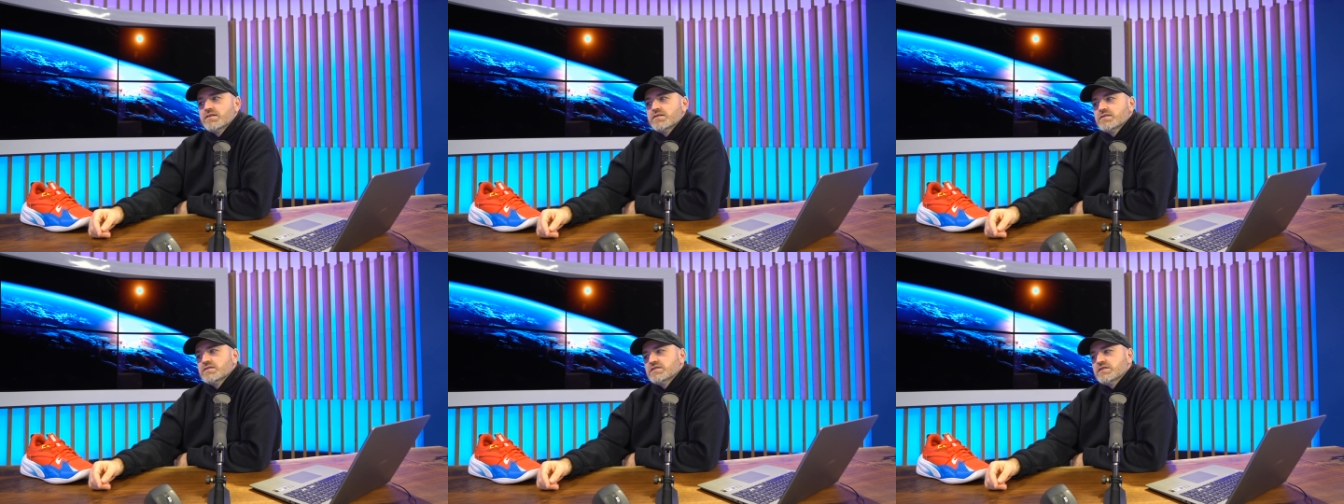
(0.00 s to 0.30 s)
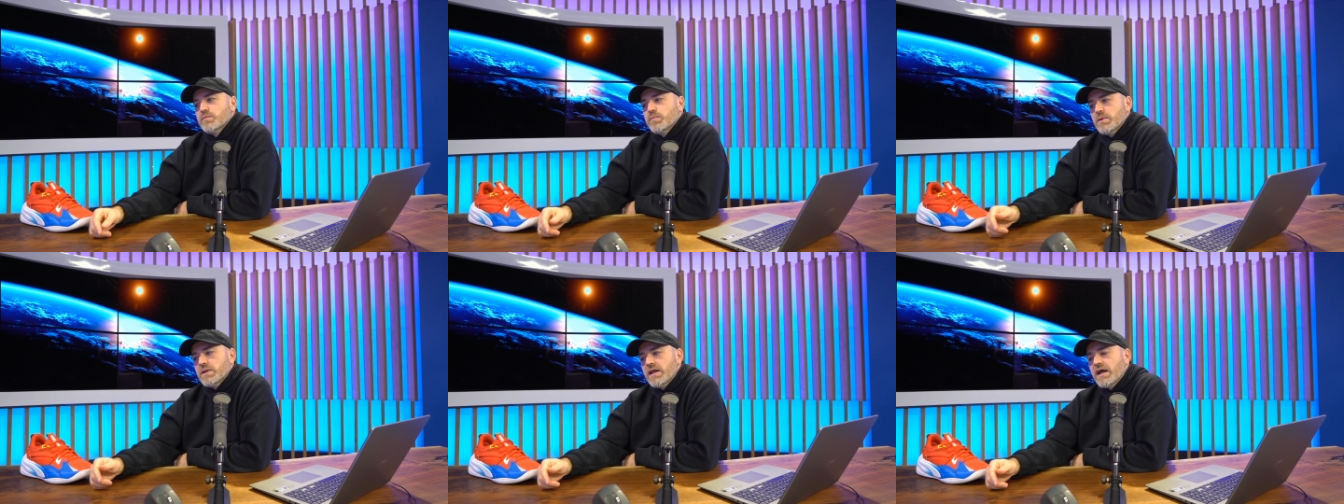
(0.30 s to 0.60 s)

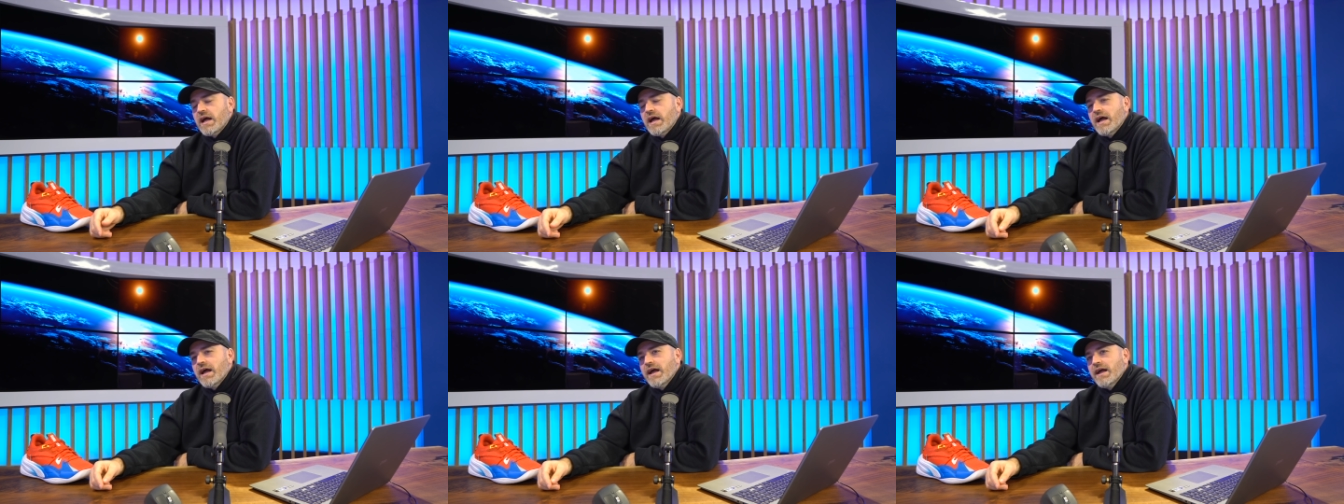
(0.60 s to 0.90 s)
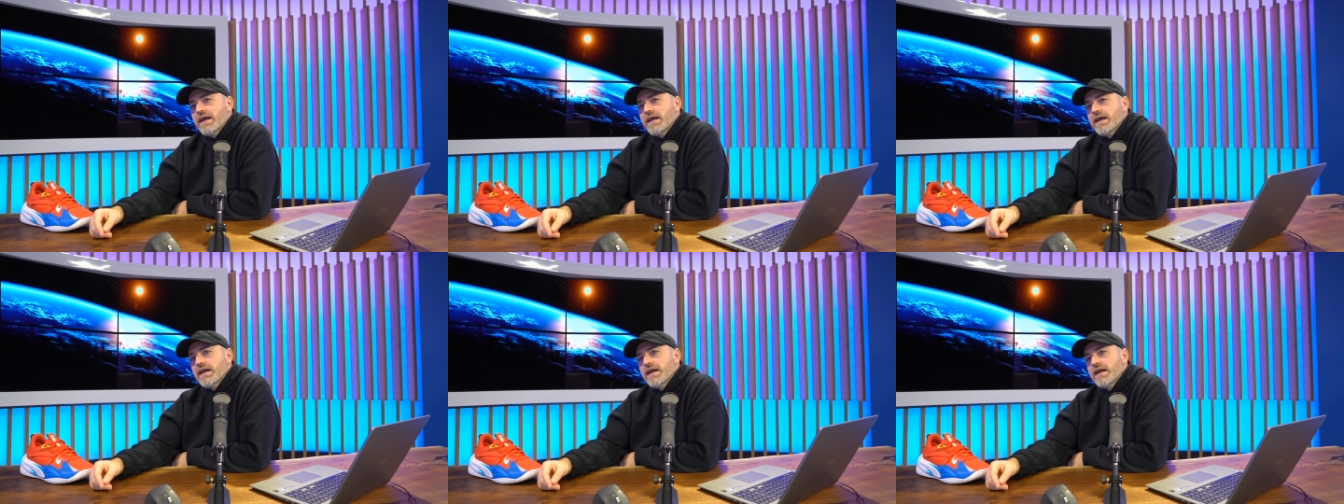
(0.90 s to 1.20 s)

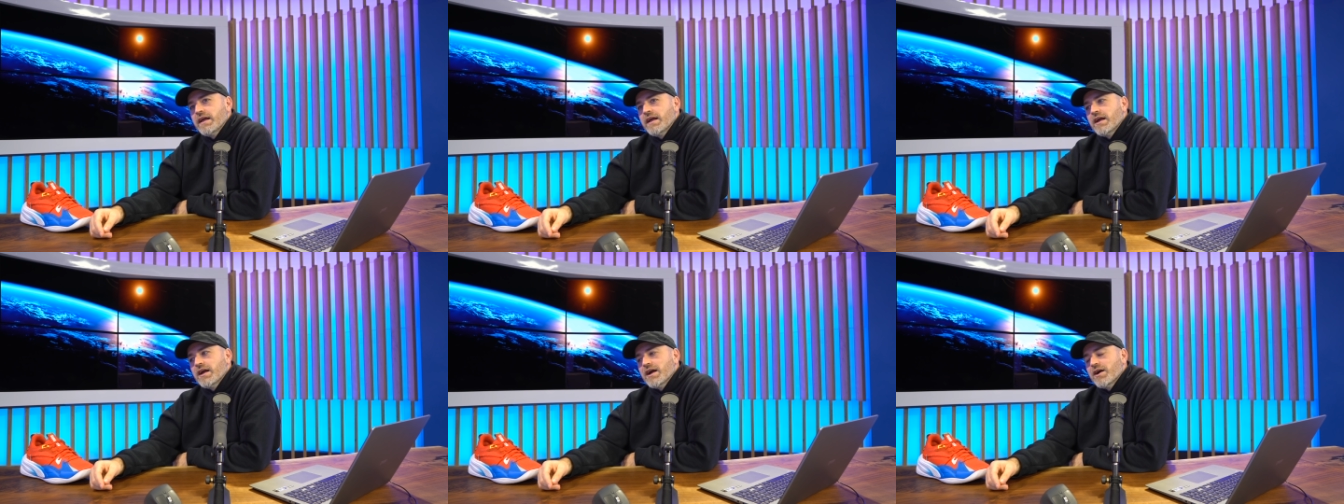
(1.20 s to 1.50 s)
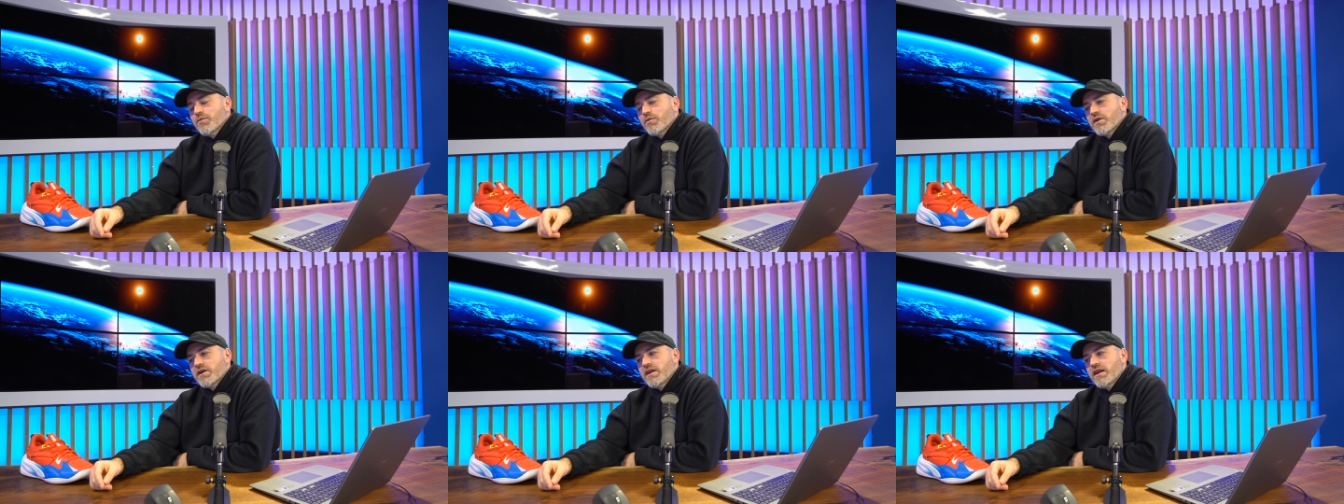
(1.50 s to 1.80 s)
Supply,
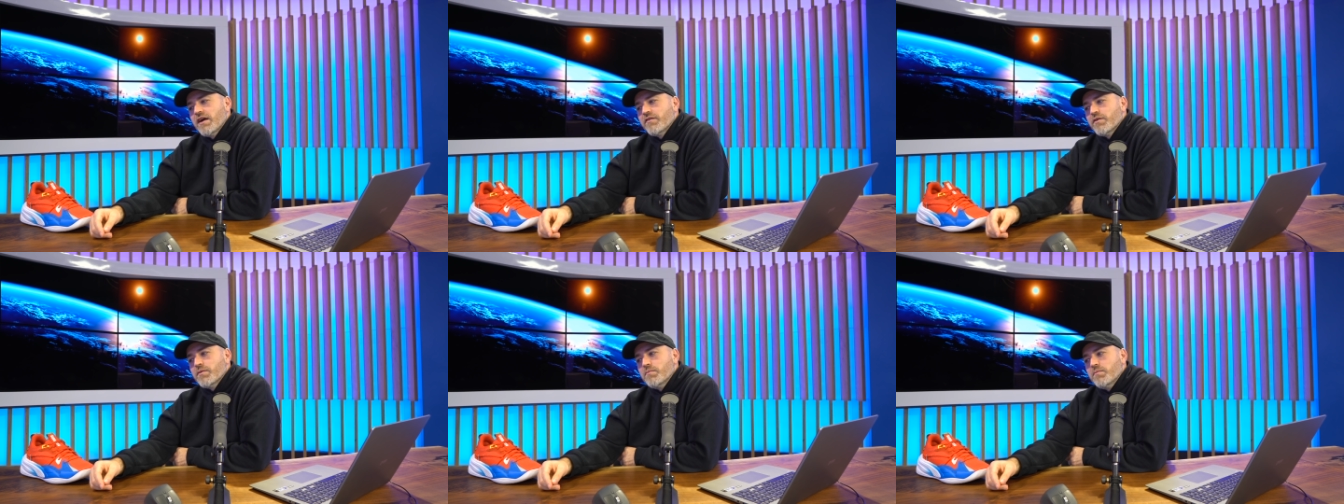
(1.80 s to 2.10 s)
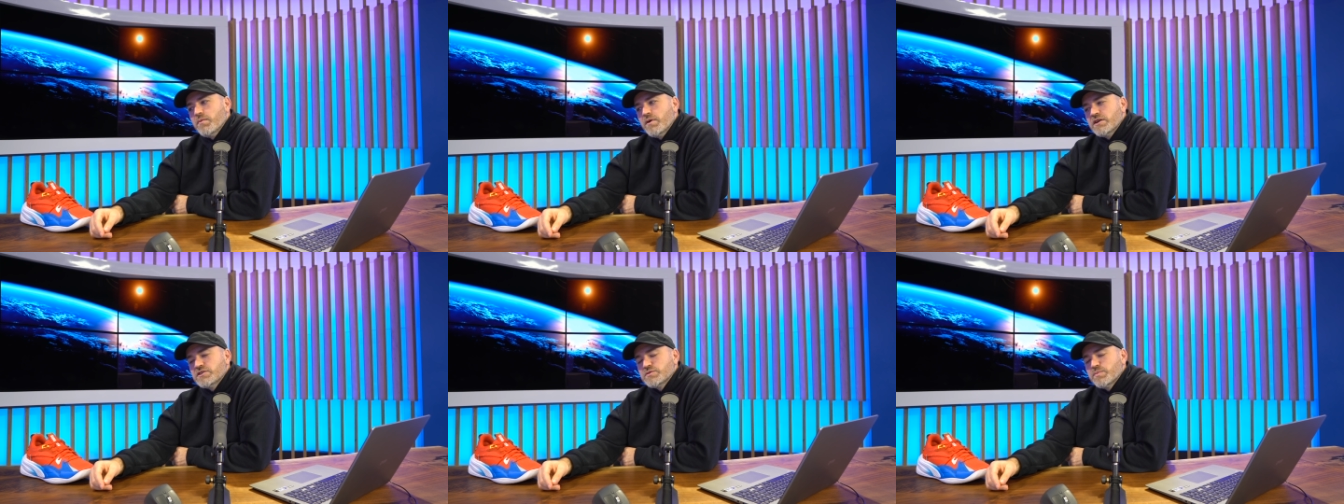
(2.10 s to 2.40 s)
we're going to have a
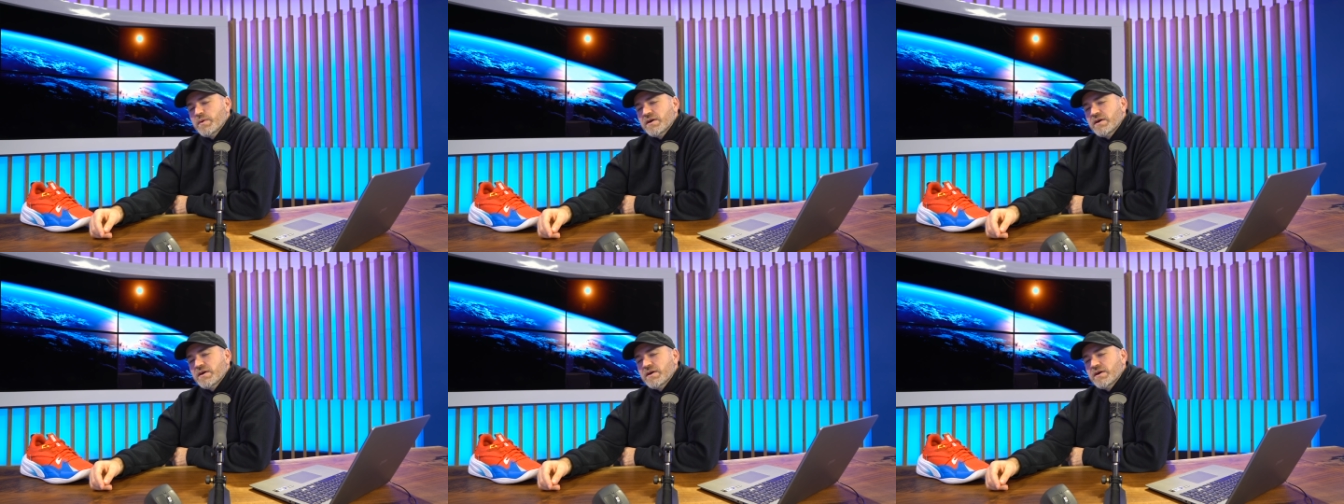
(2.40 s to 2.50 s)
much